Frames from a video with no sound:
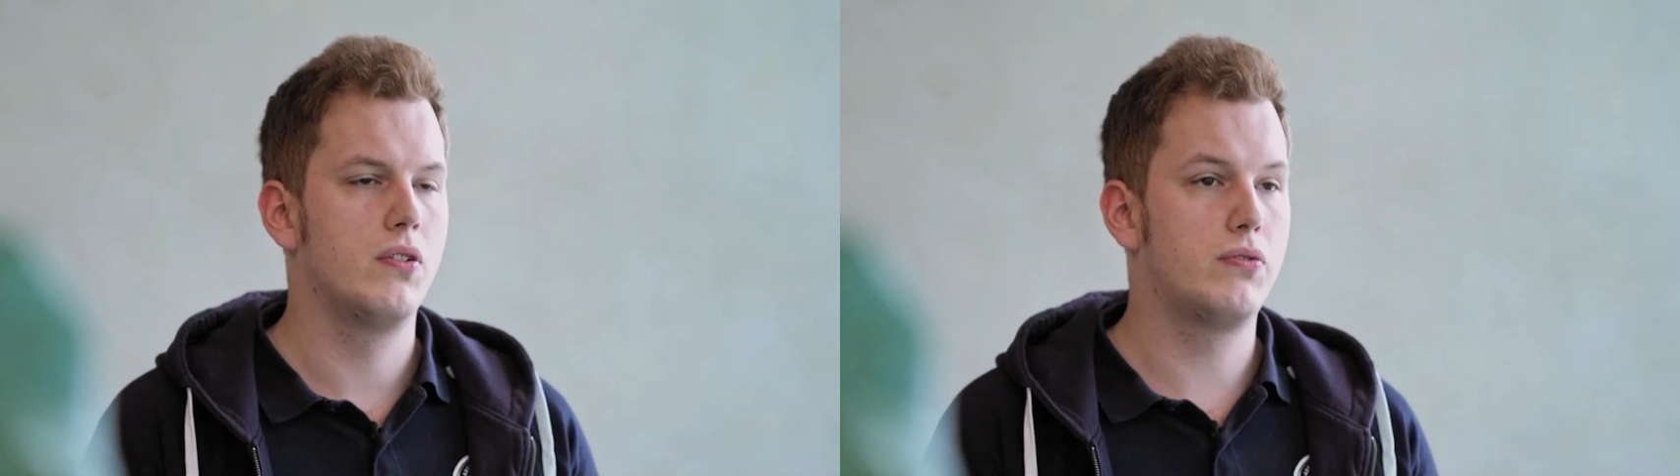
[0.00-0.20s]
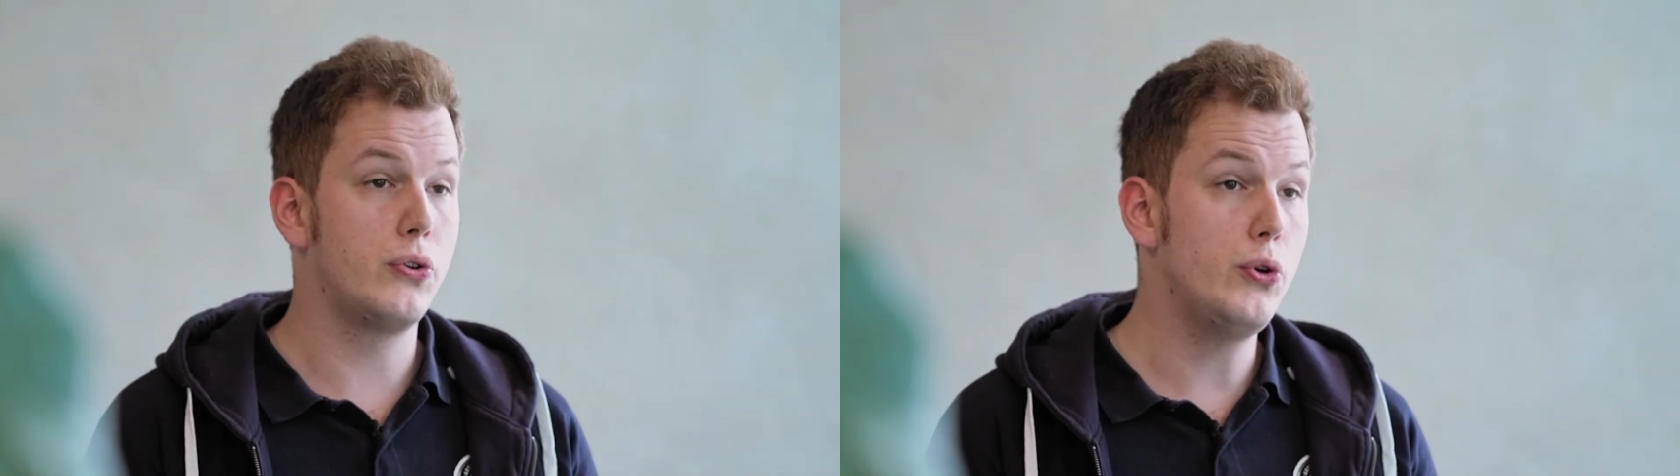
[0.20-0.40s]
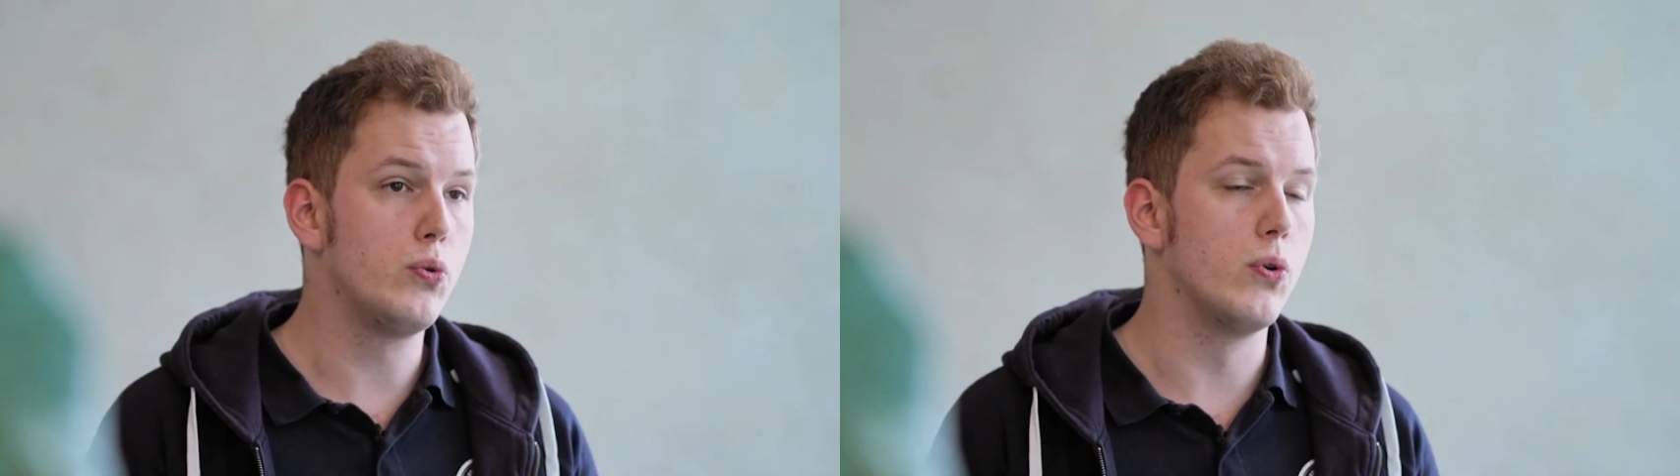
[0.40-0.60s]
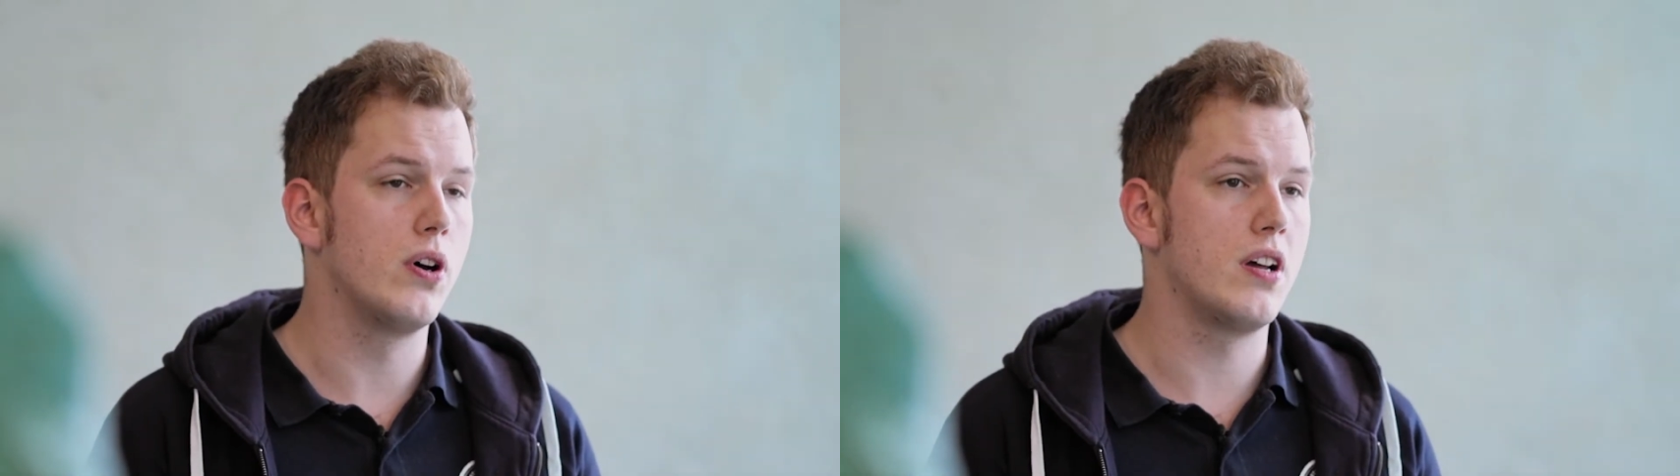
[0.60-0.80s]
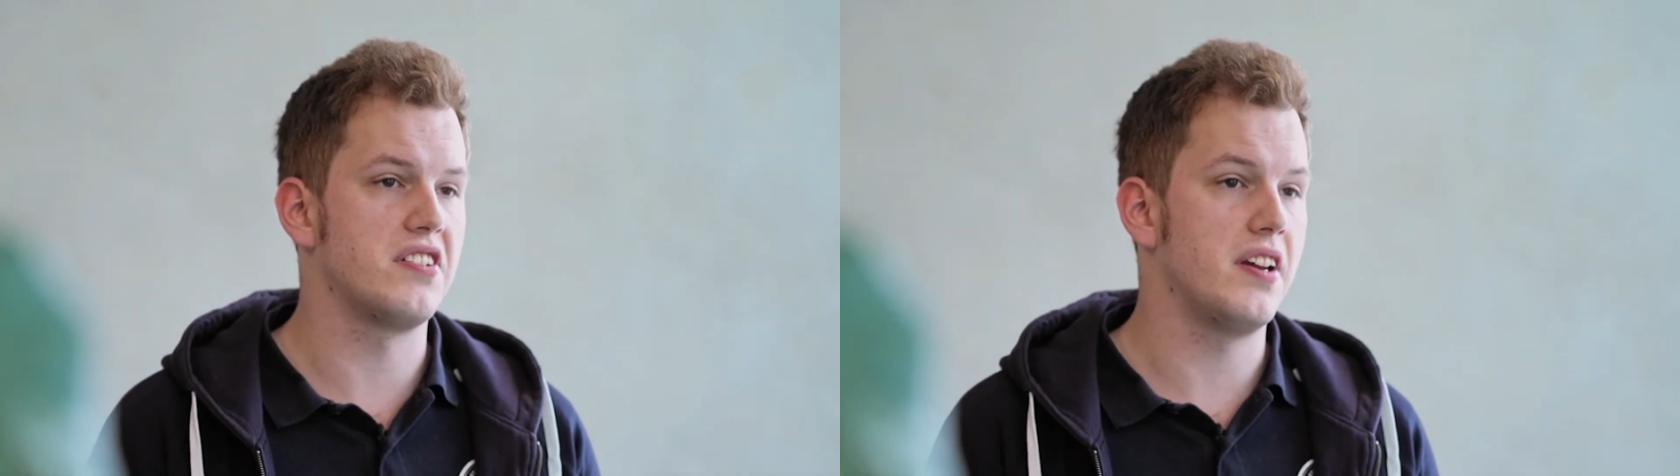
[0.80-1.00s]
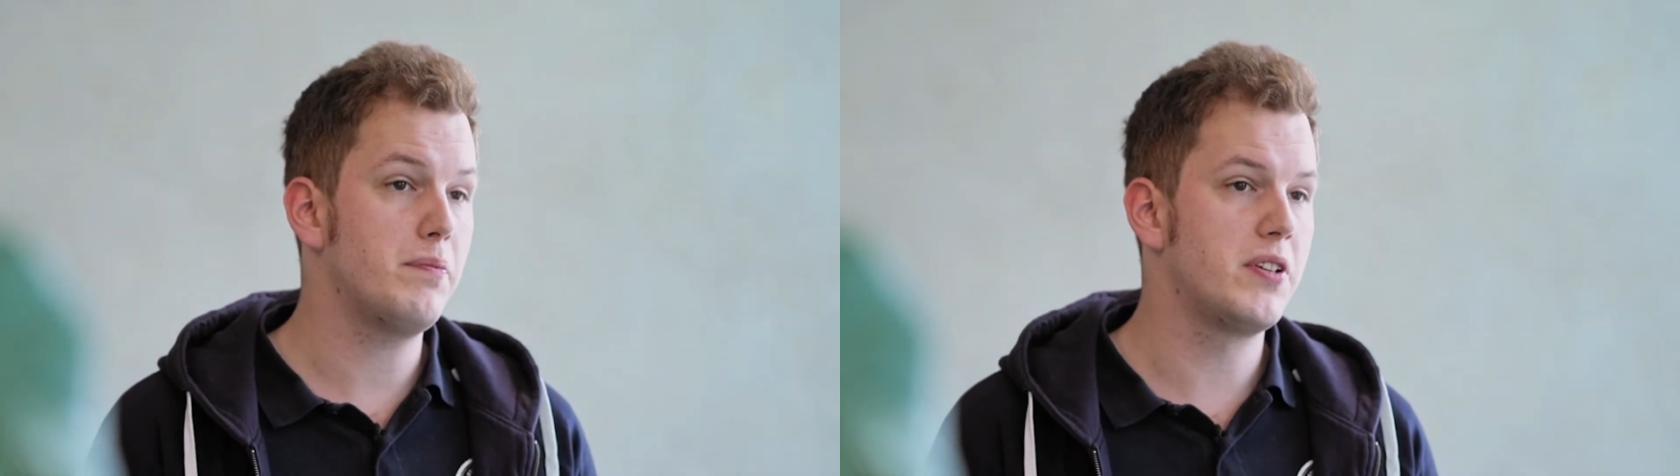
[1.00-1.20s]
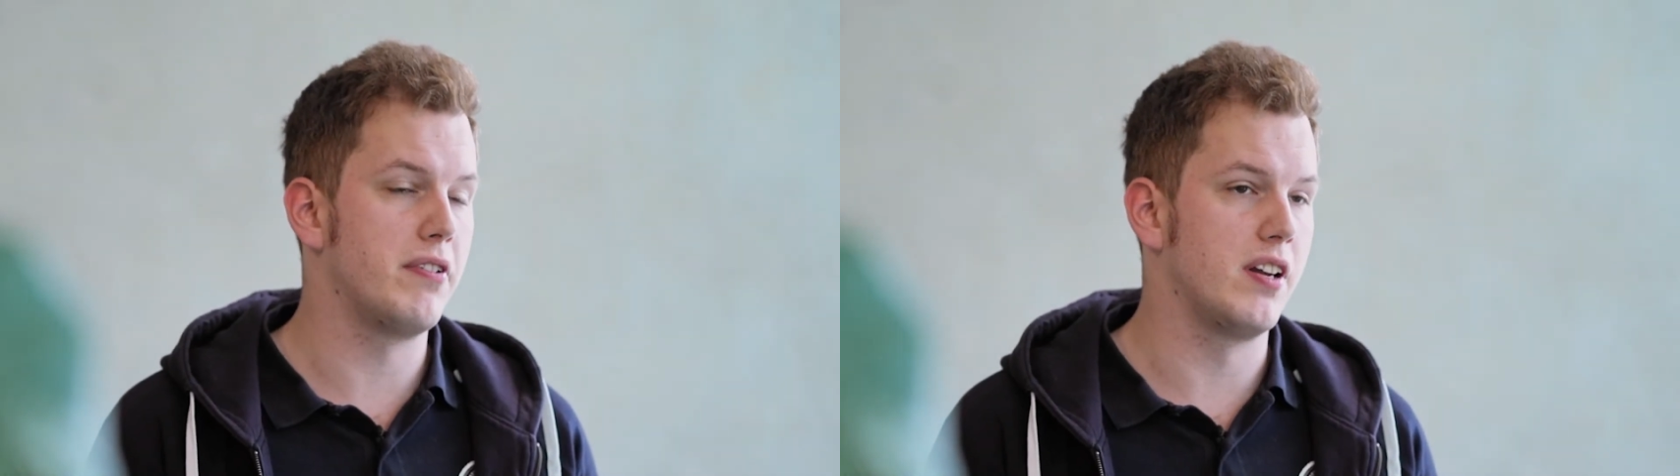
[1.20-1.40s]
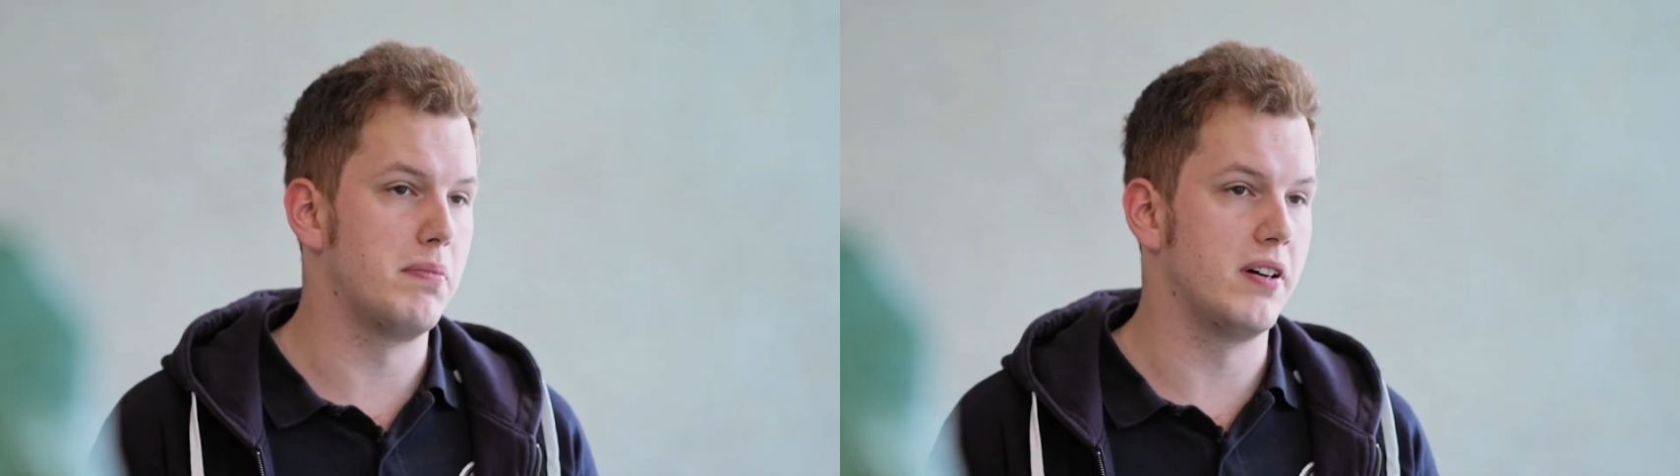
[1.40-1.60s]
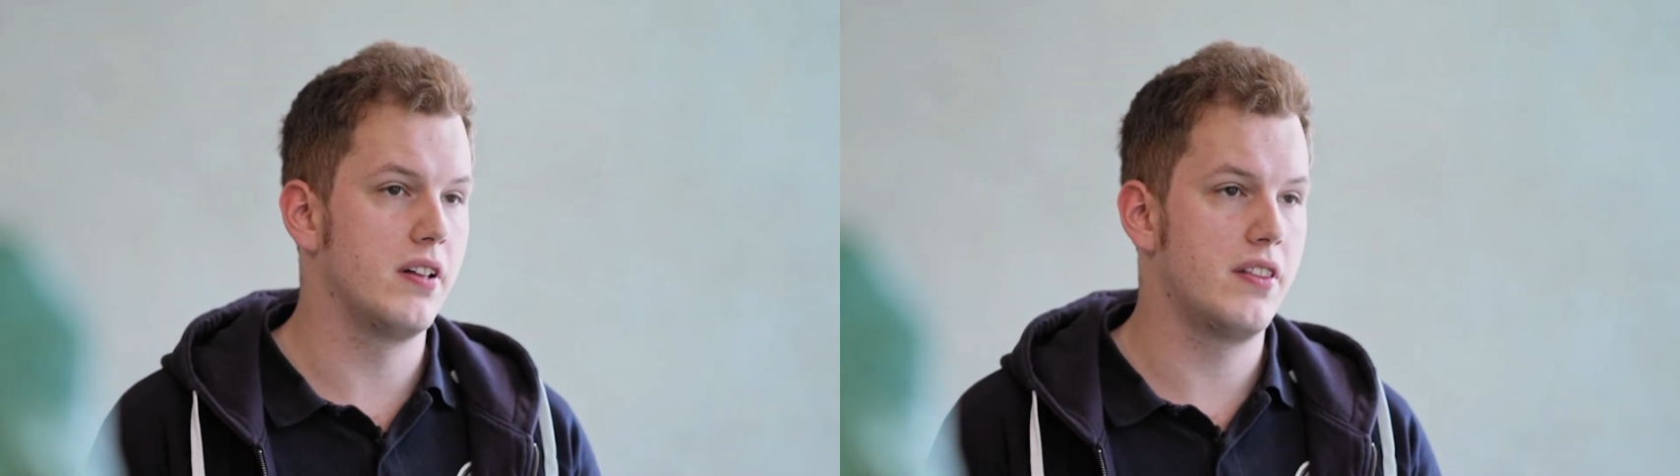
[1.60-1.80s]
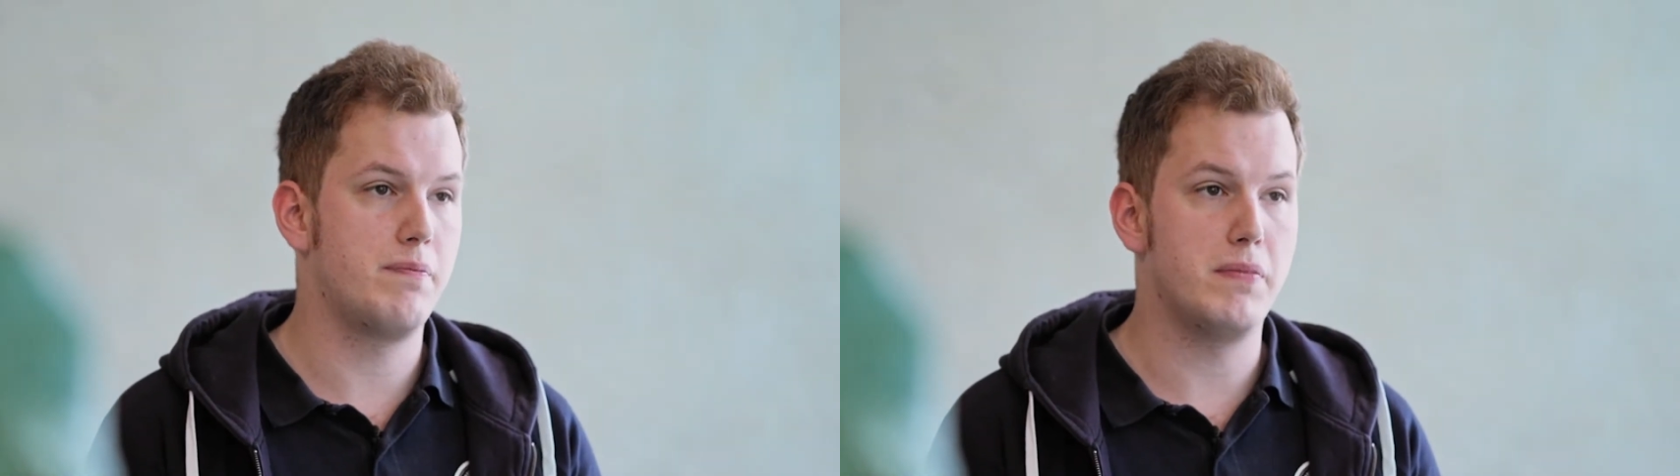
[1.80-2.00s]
For you, as an app developer, that